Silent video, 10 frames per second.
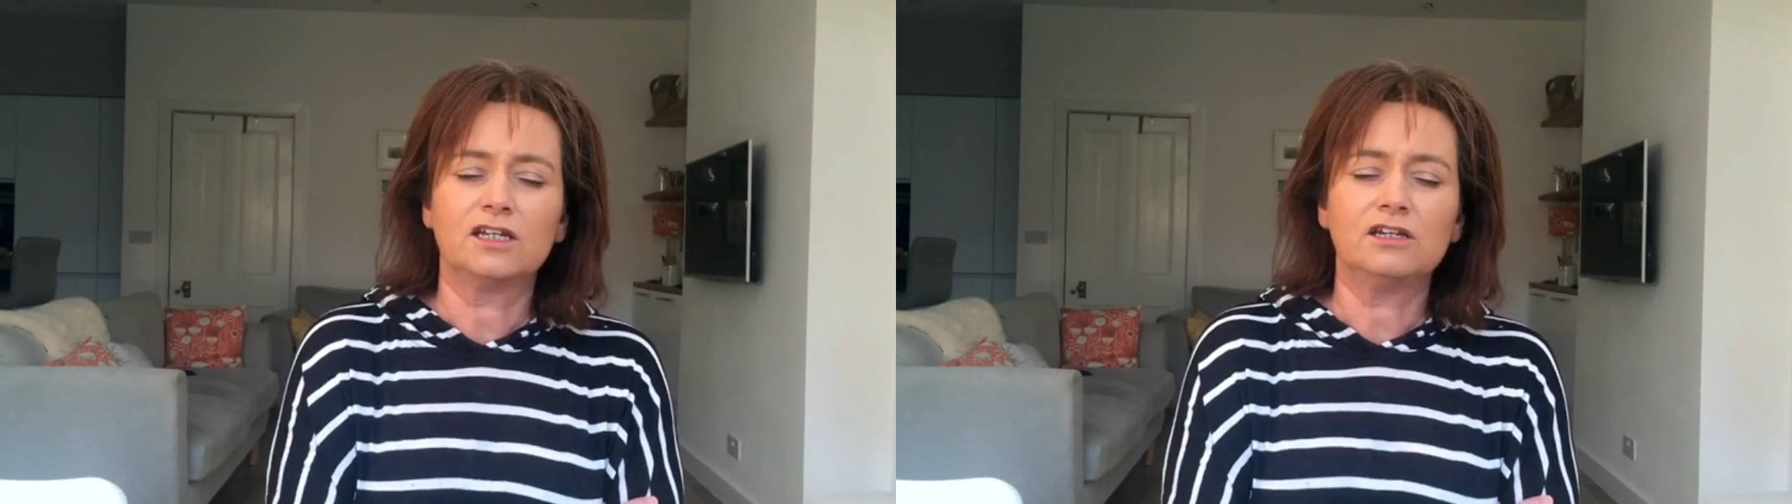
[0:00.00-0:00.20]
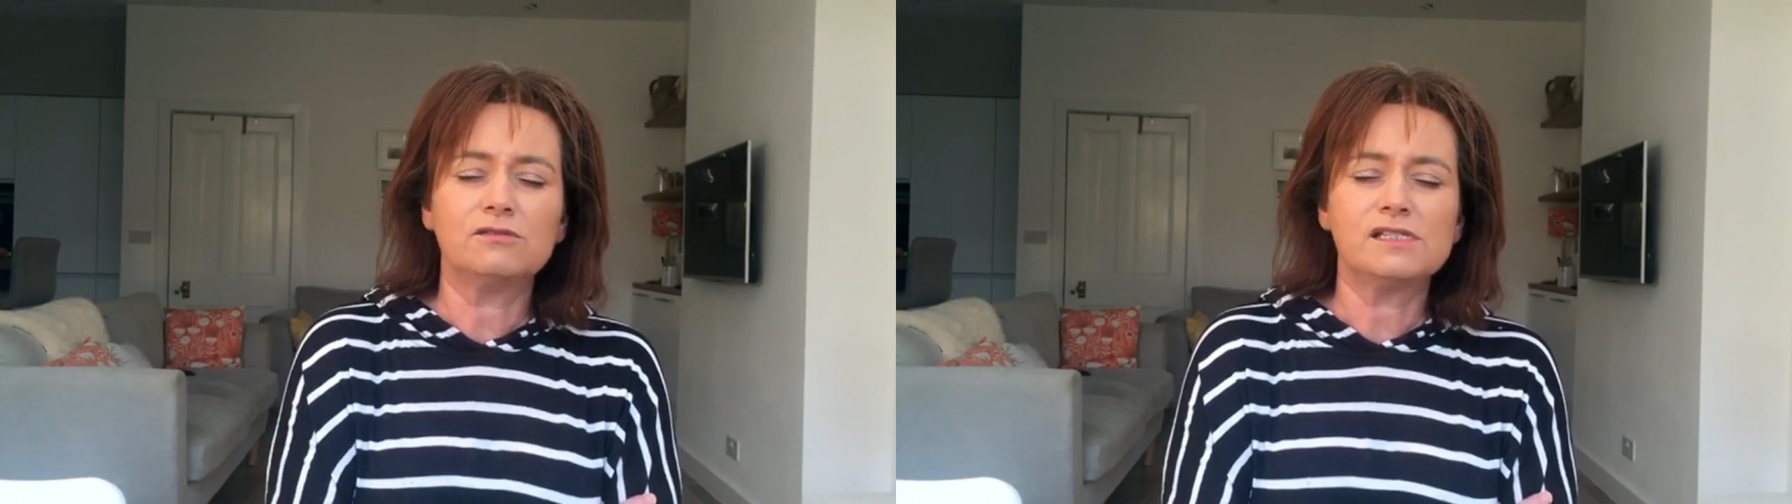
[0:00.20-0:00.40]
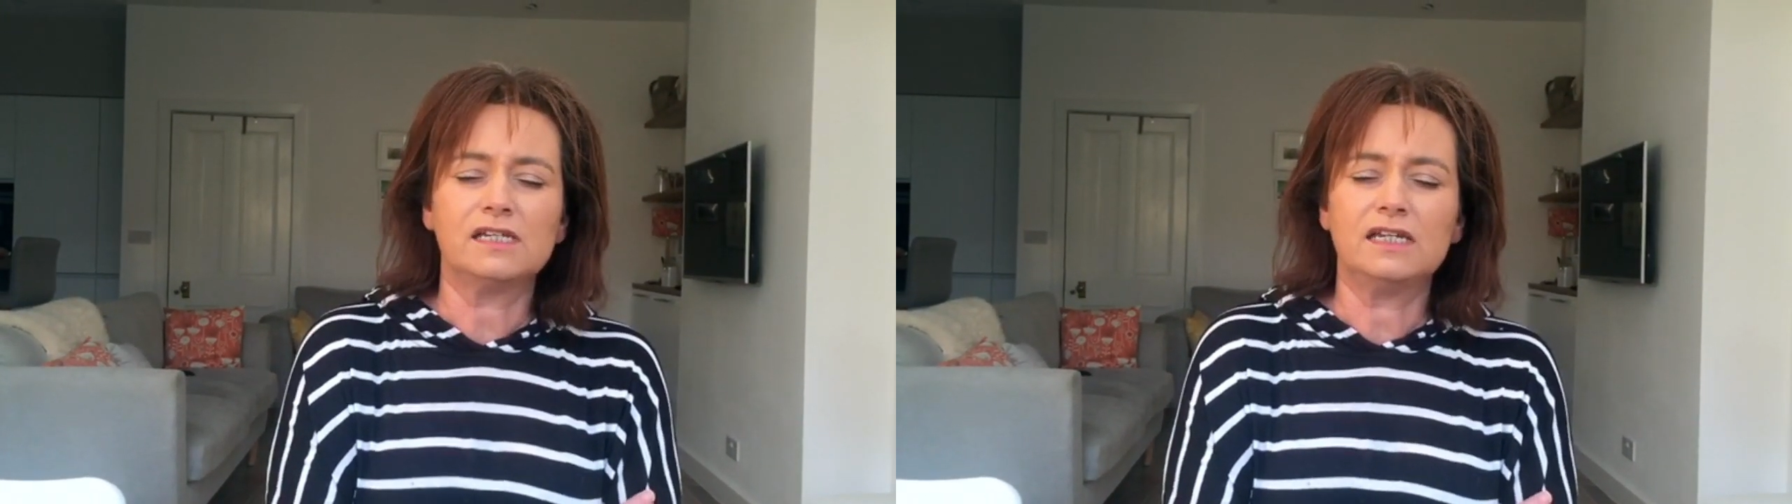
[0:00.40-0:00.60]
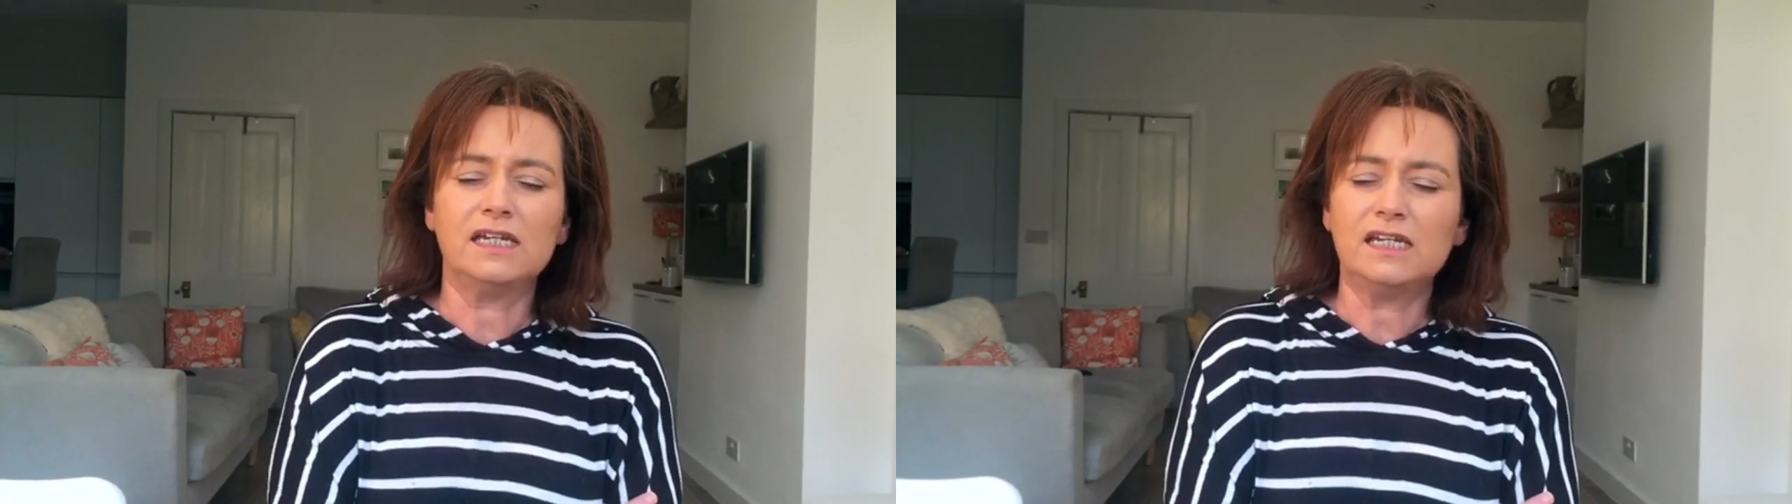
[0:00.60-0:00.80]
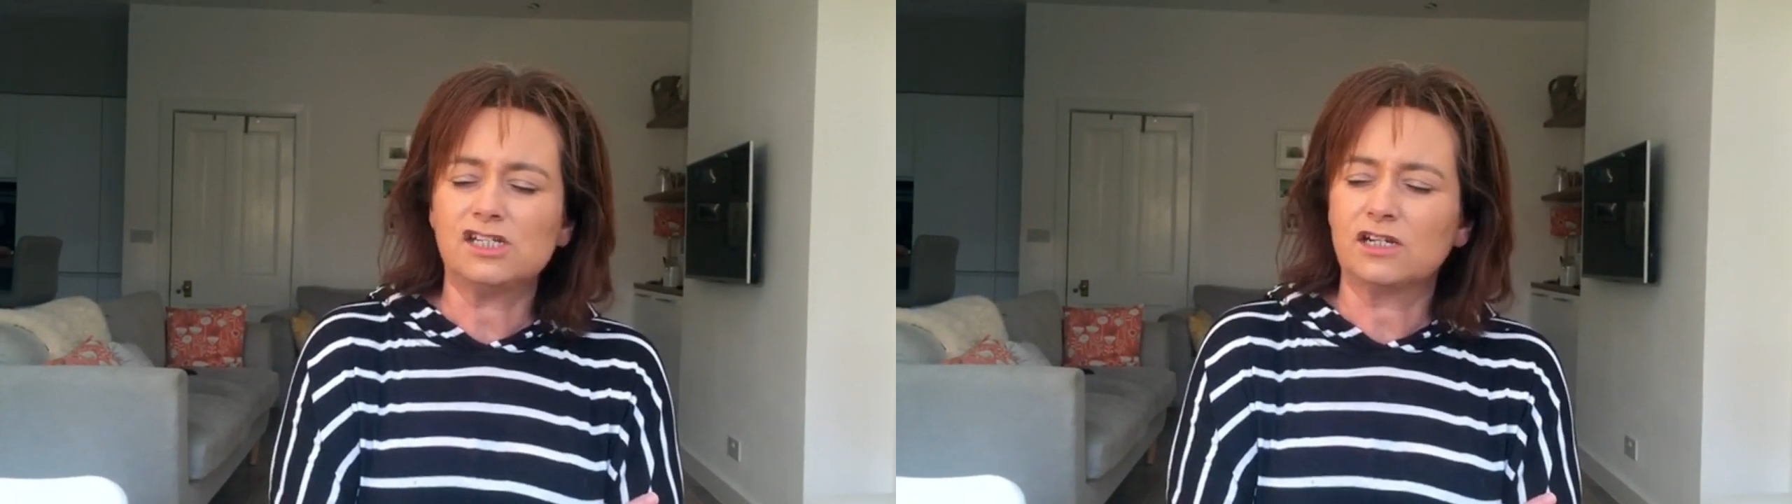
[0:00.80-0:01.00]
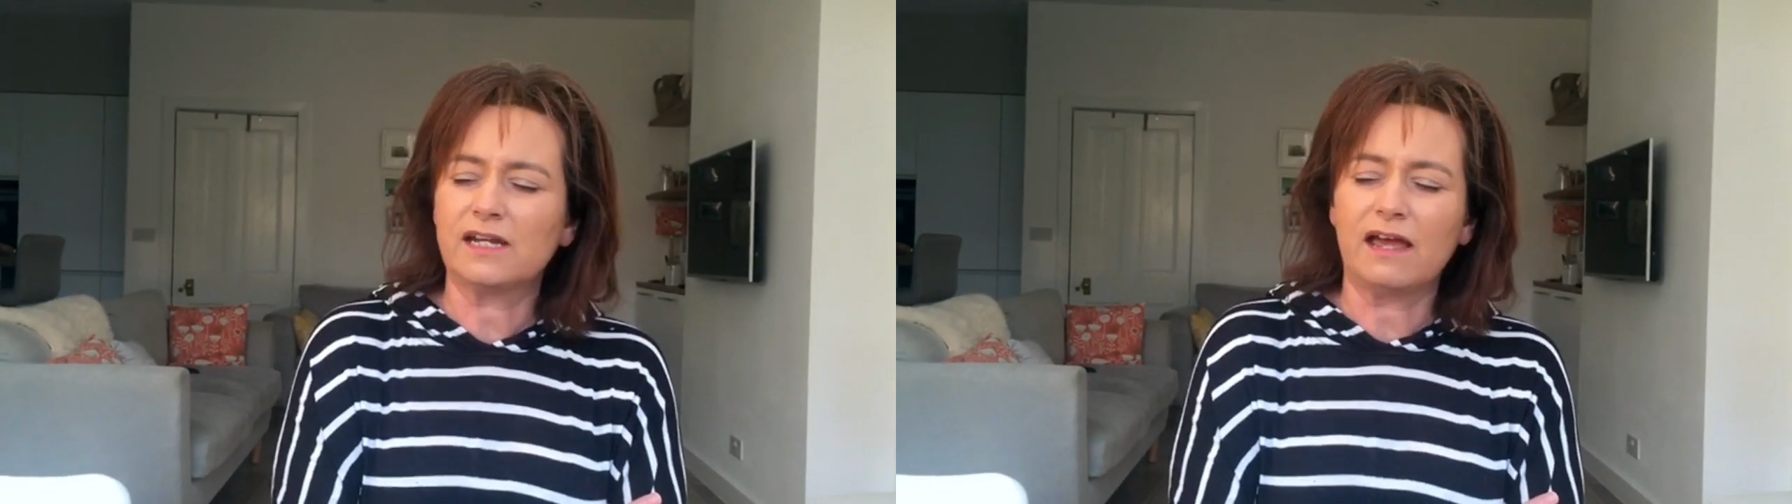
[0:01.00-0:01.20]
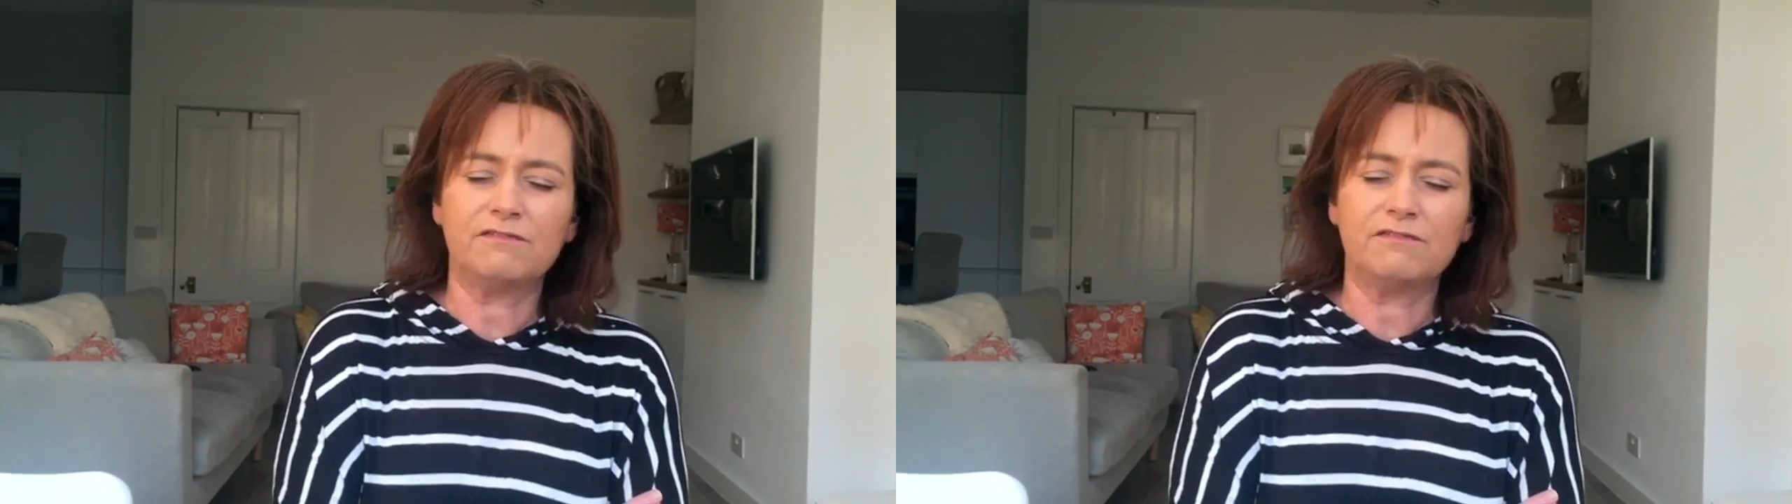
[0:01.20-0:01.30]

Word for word: you see each and